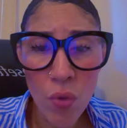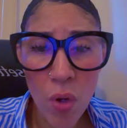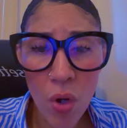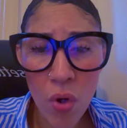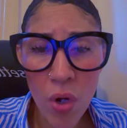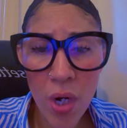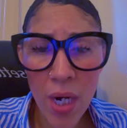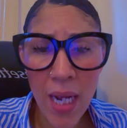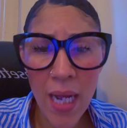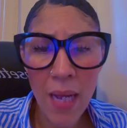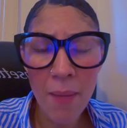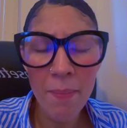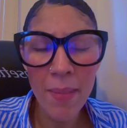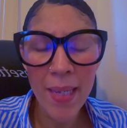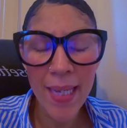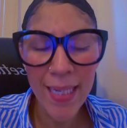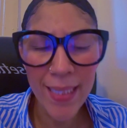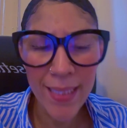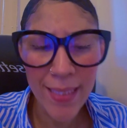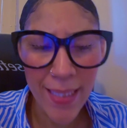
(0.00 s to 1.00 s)
You are going to
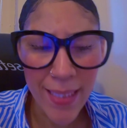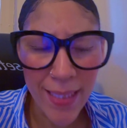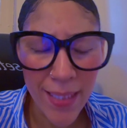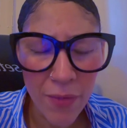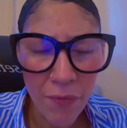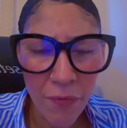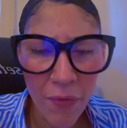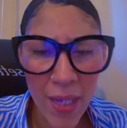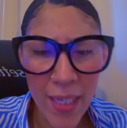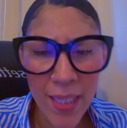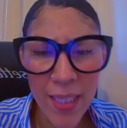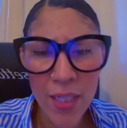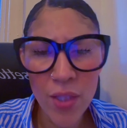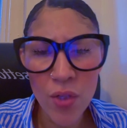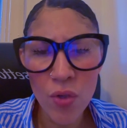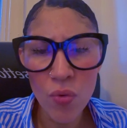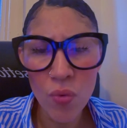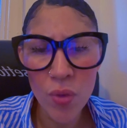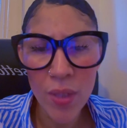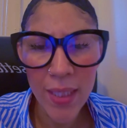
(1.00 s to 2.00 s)
come back and testify
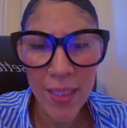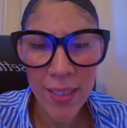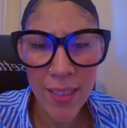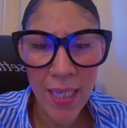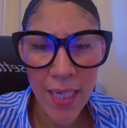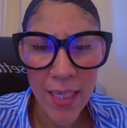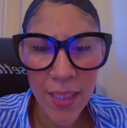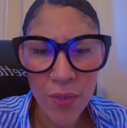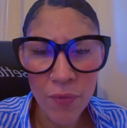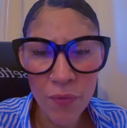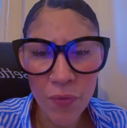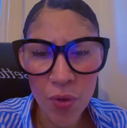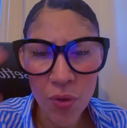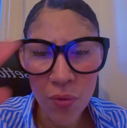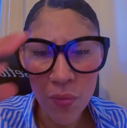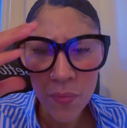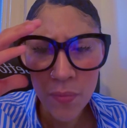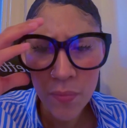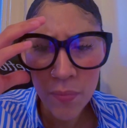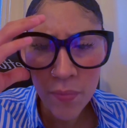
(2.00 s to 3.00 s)
that the Lord has done it
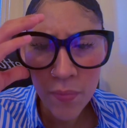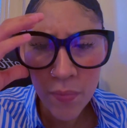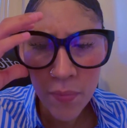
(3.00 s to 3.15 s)
for you.